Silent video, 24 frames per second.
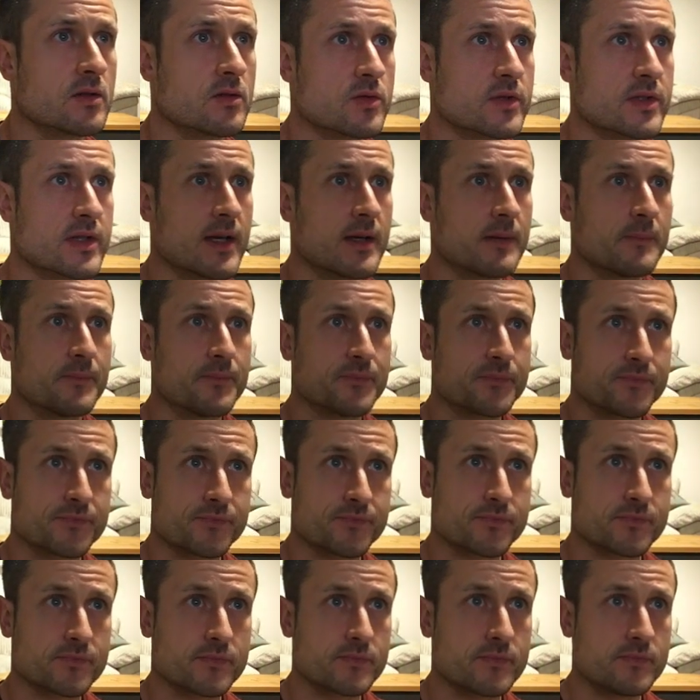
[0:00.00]
sale.
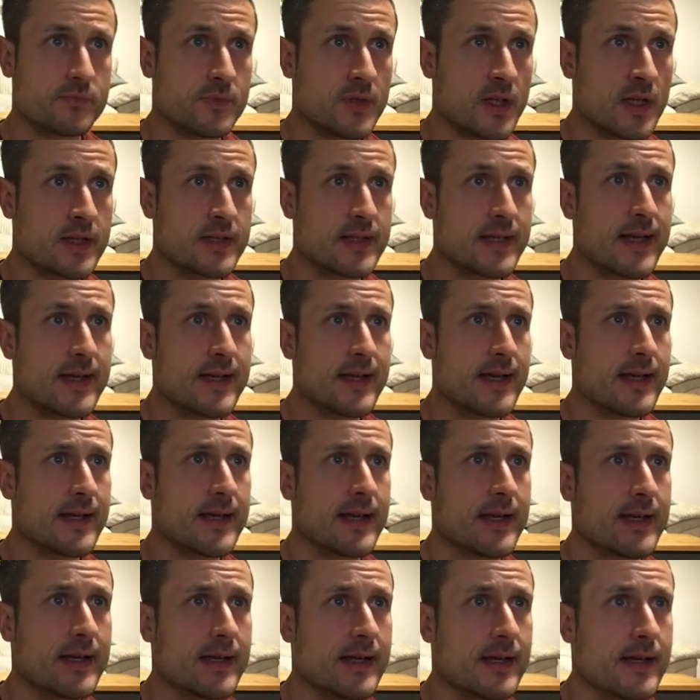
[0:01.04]

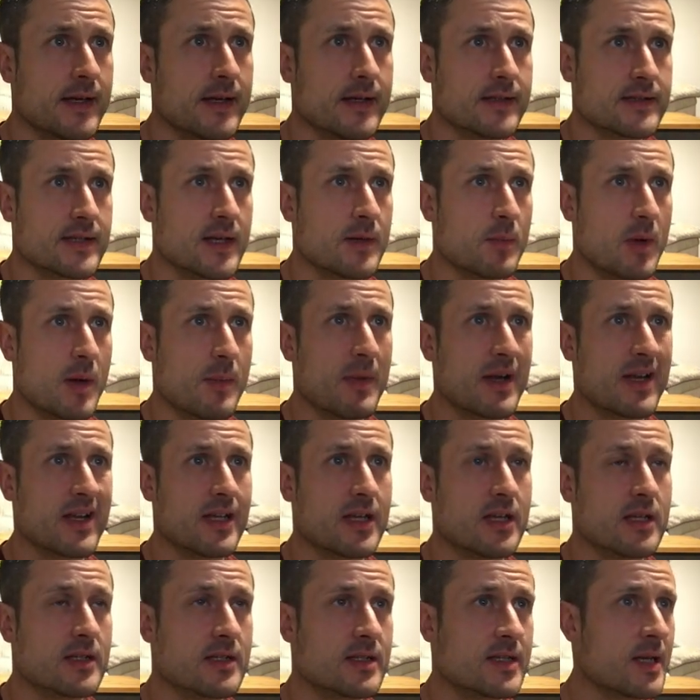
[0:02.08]
Yeah. Take my money.
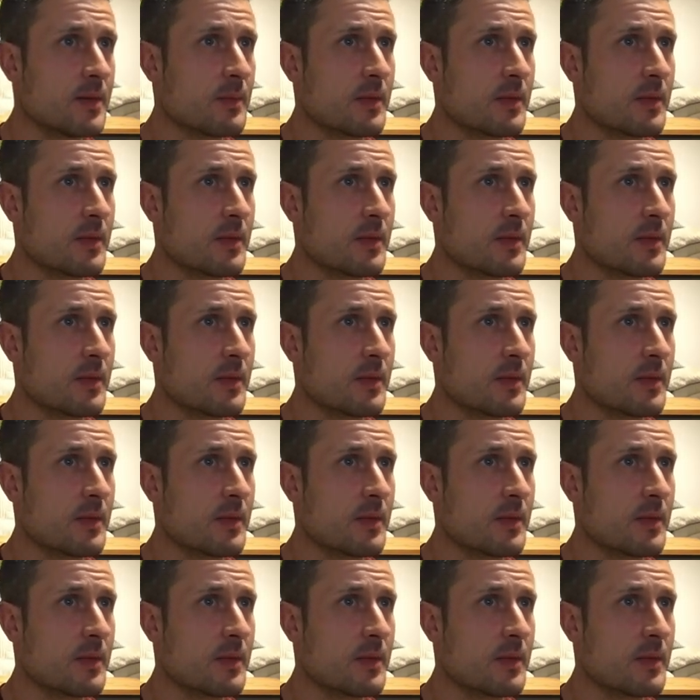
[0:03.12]
Take my